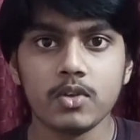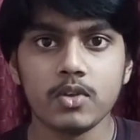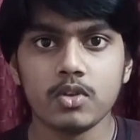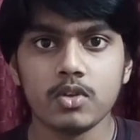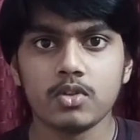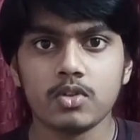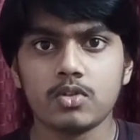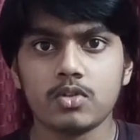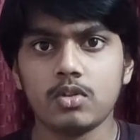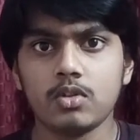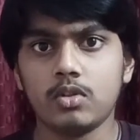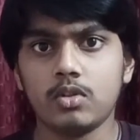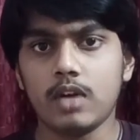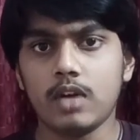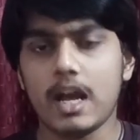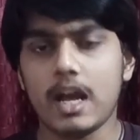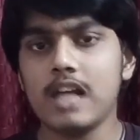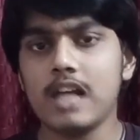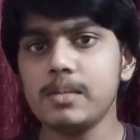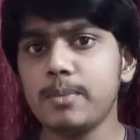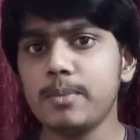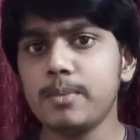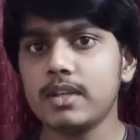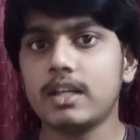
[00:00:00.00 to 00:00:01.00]
So as
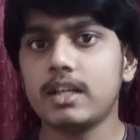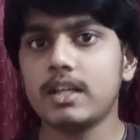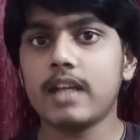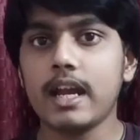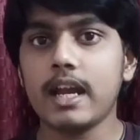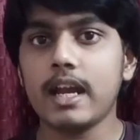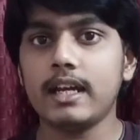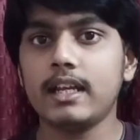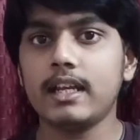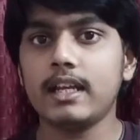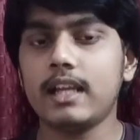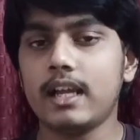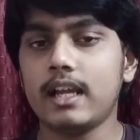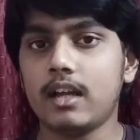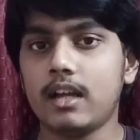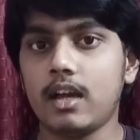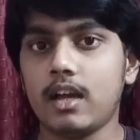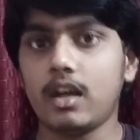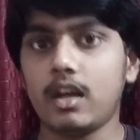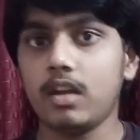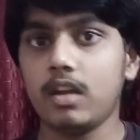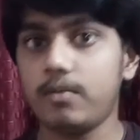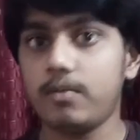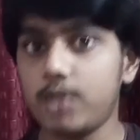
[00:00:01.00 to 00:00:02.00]
per the title,
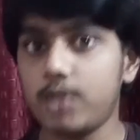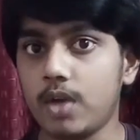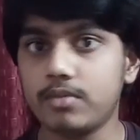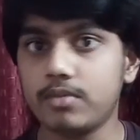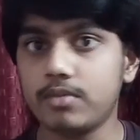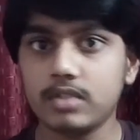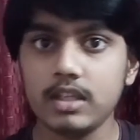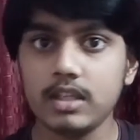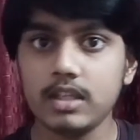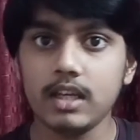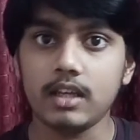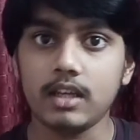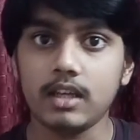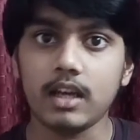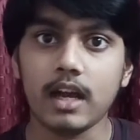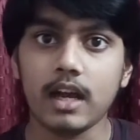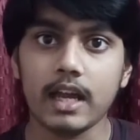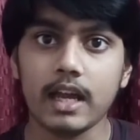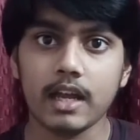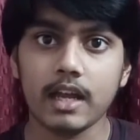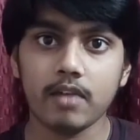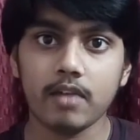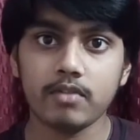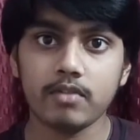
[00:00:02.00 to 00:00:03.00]
if you have seen, I
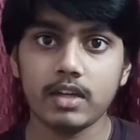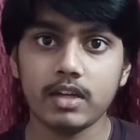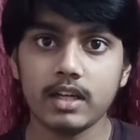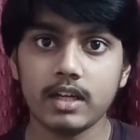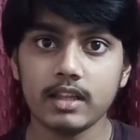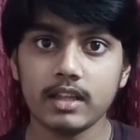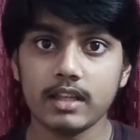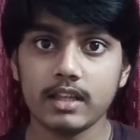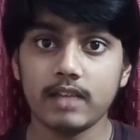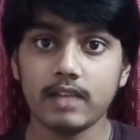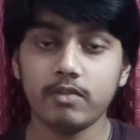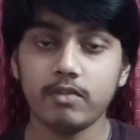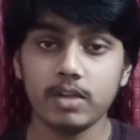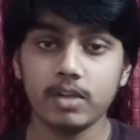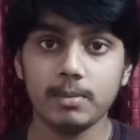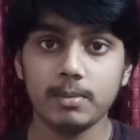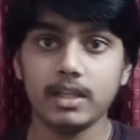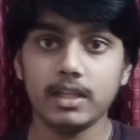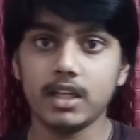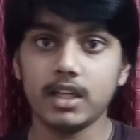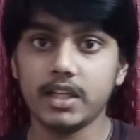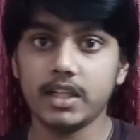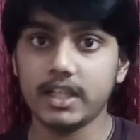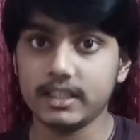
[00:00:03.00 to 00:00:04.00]
have written that we'll be
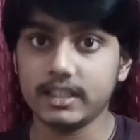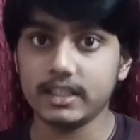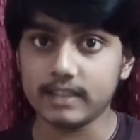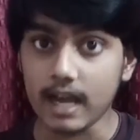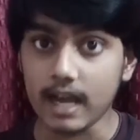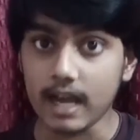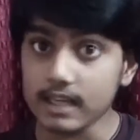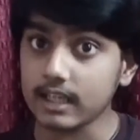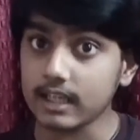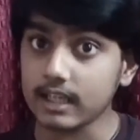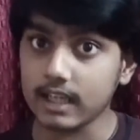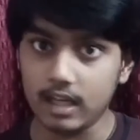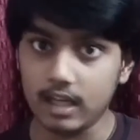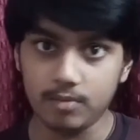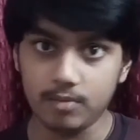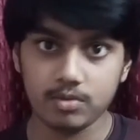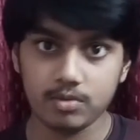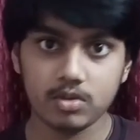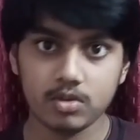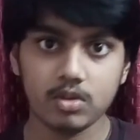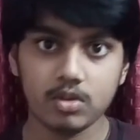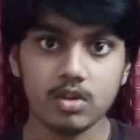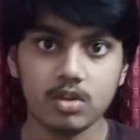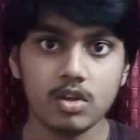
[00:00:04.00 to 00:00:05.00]
learning data
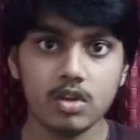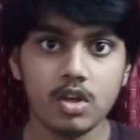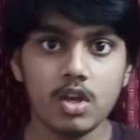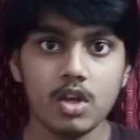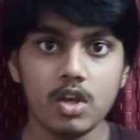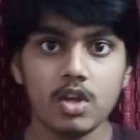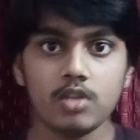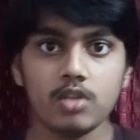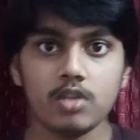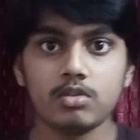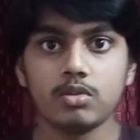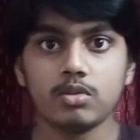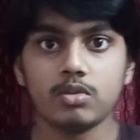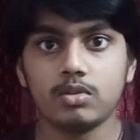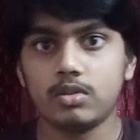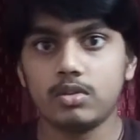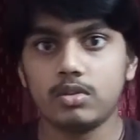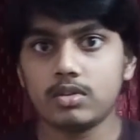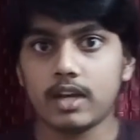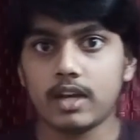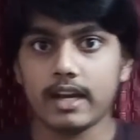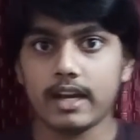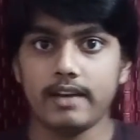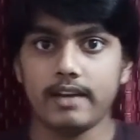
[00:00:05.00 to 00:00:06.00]
types. So those
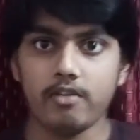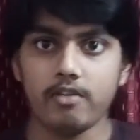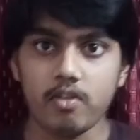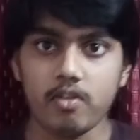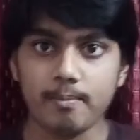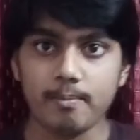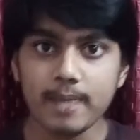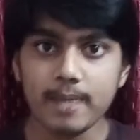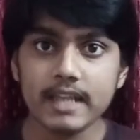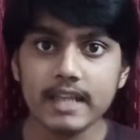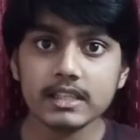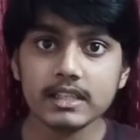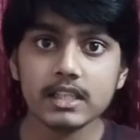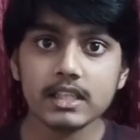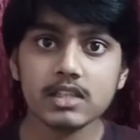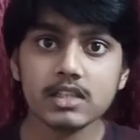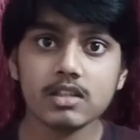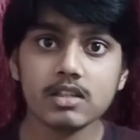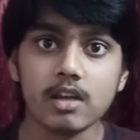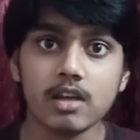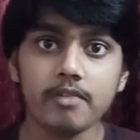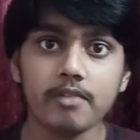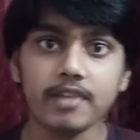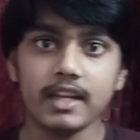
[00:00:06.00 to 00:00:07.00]
are kind of the basic
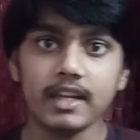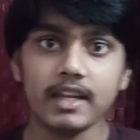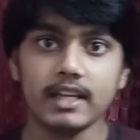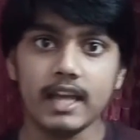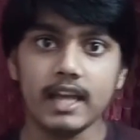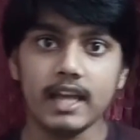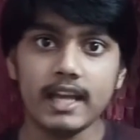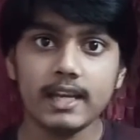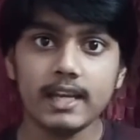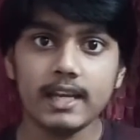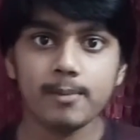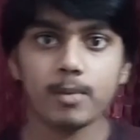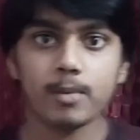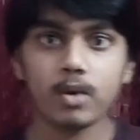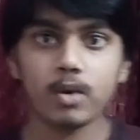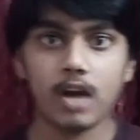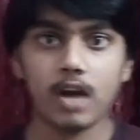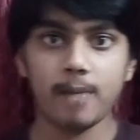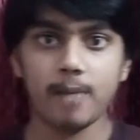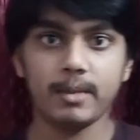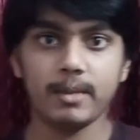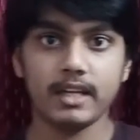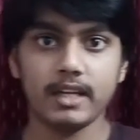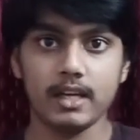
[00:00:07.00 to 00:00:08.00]
stuff in any
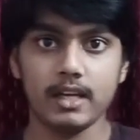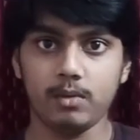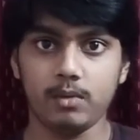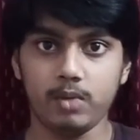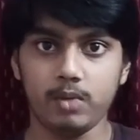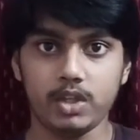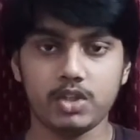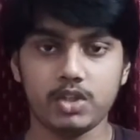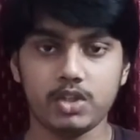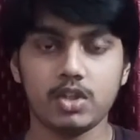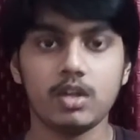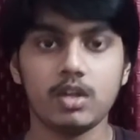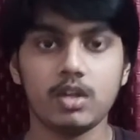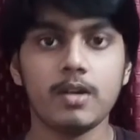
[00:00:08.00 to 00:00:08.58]
programming language.